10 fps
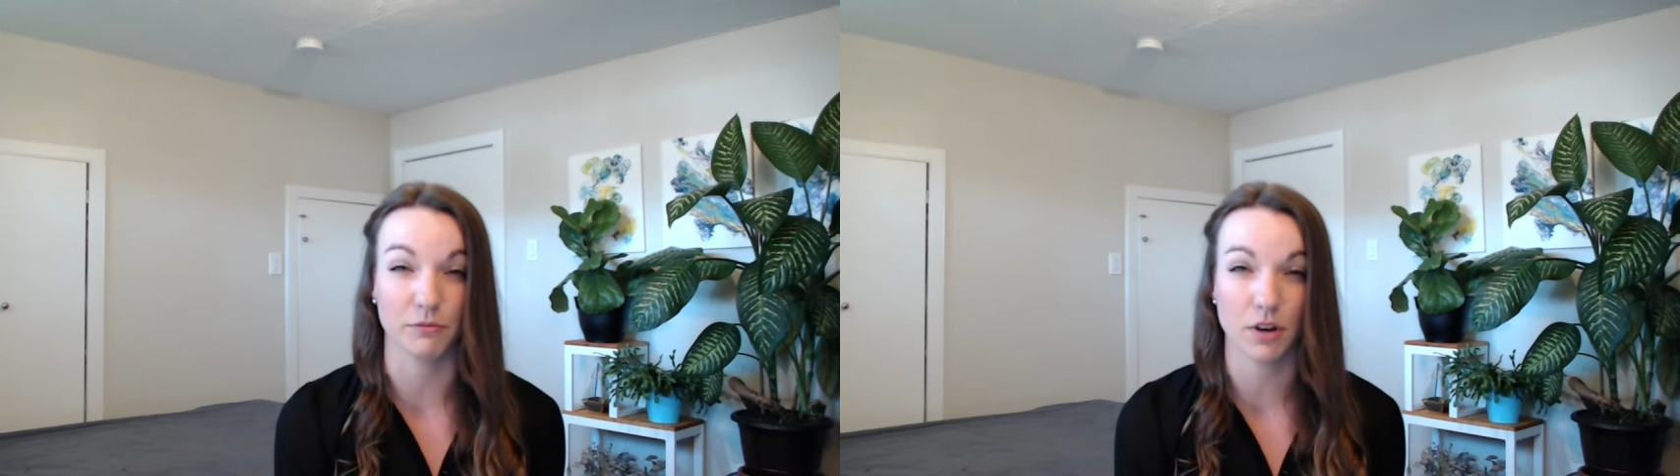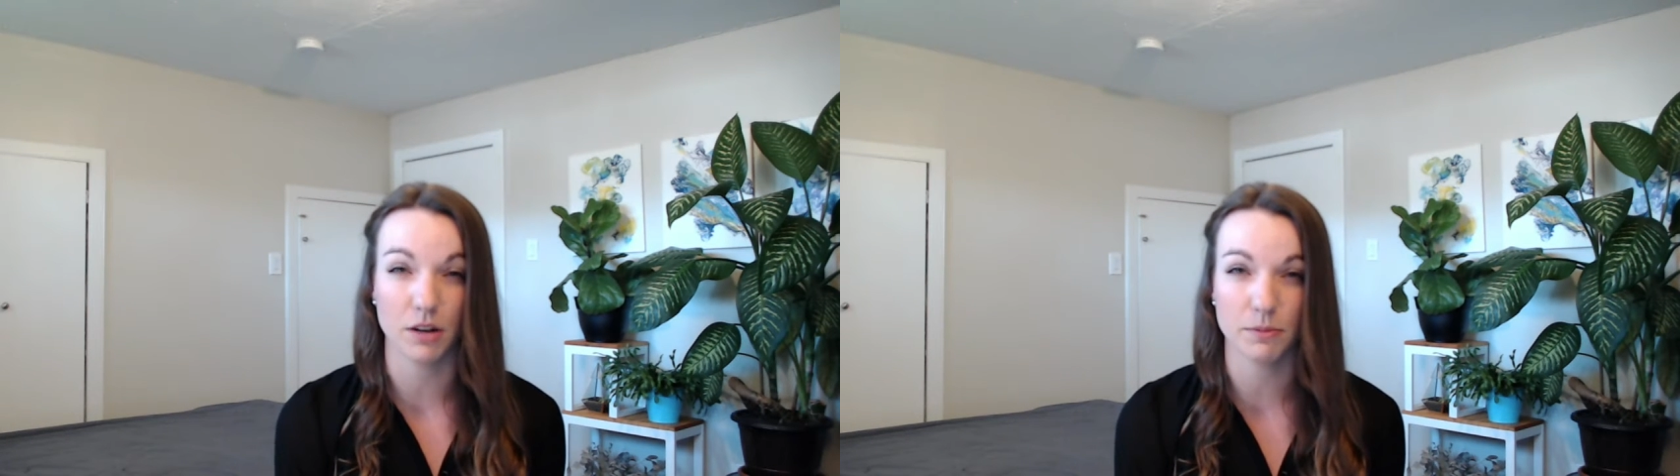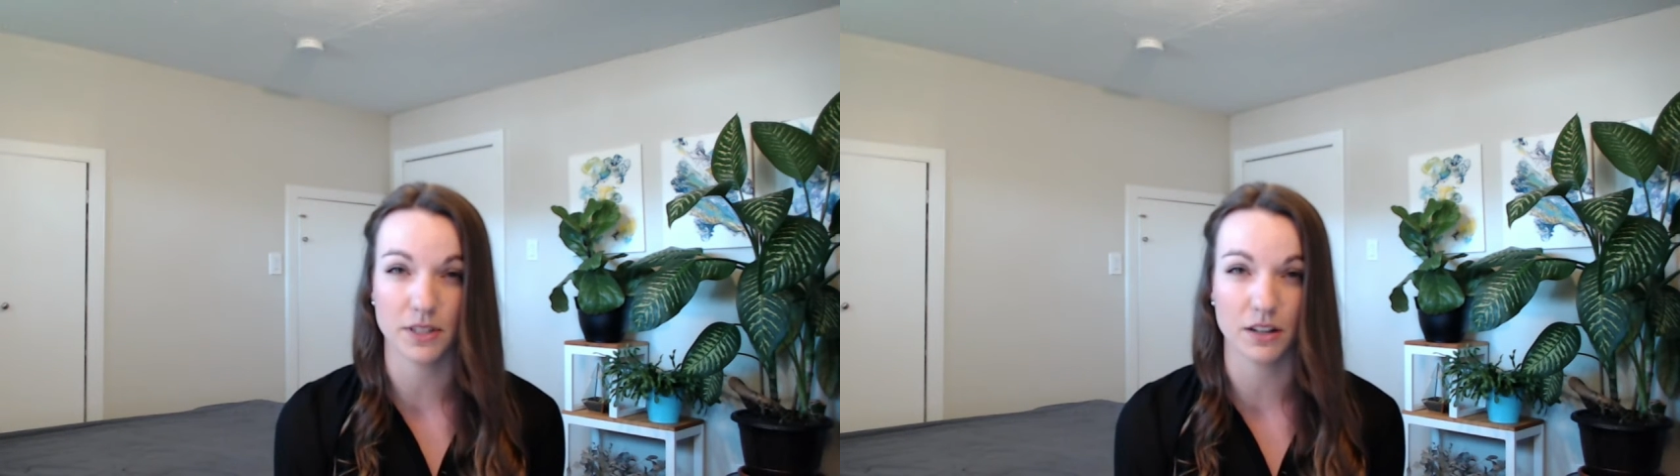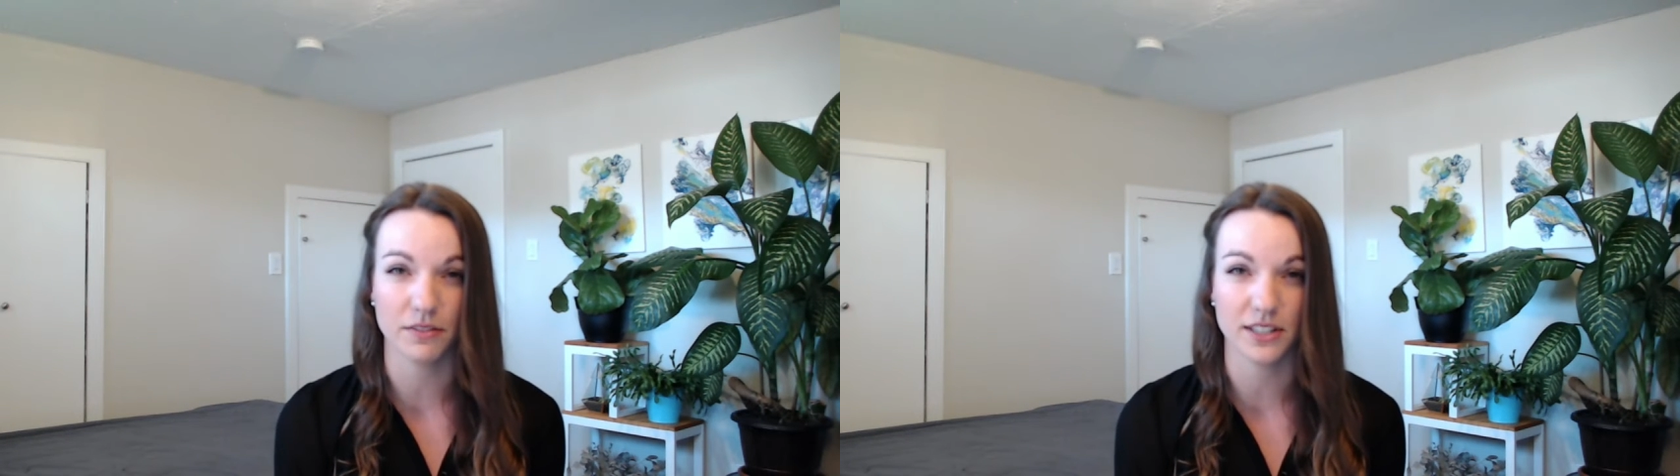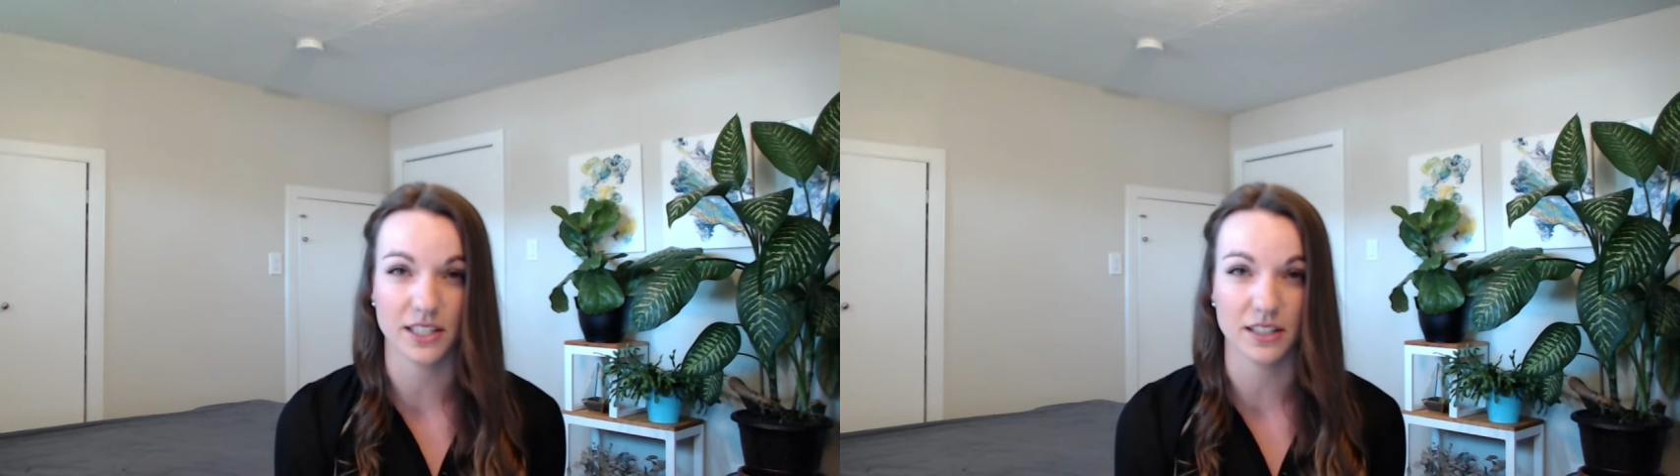
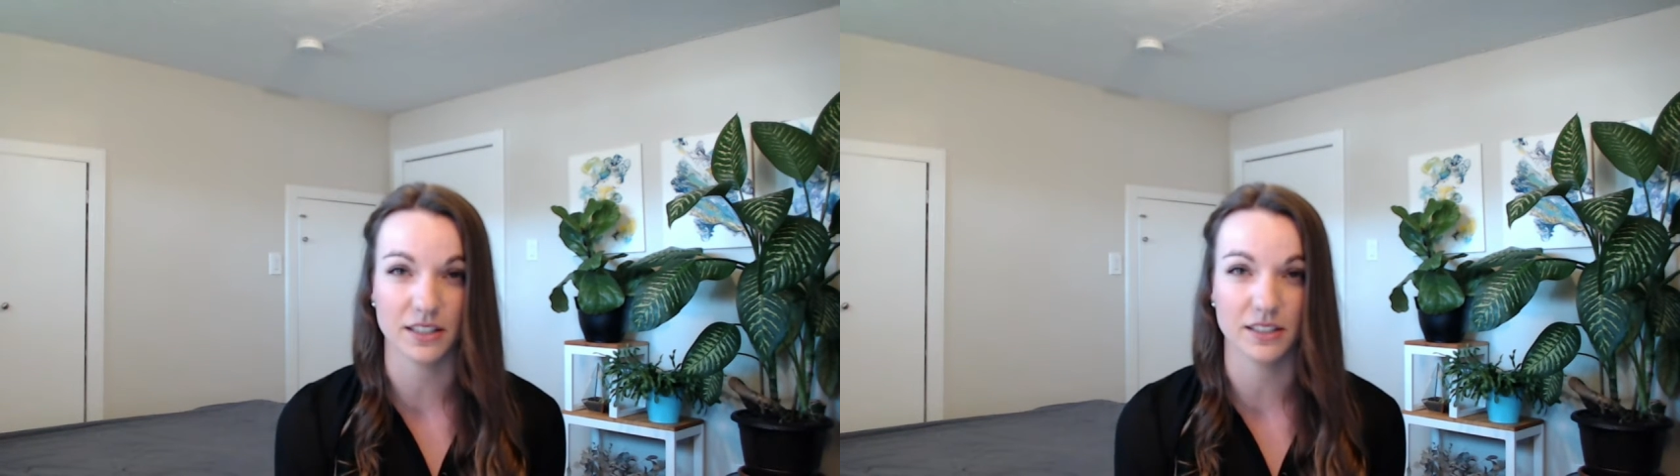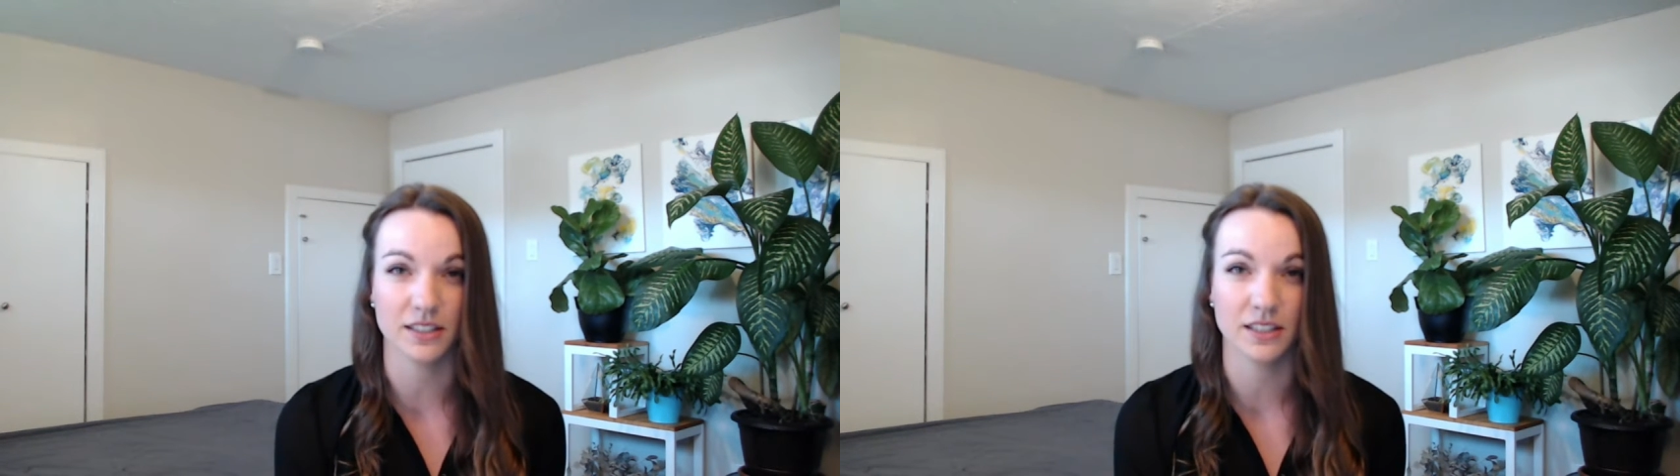problem-solving skills,